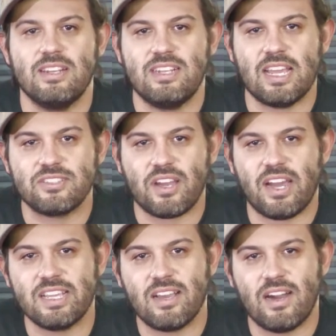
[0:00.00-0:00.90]
dance
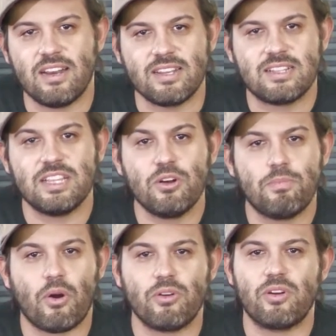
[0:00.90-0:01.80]
icon Cleo
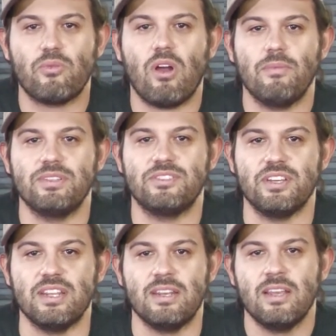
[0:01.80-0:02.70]
Parker Robinson,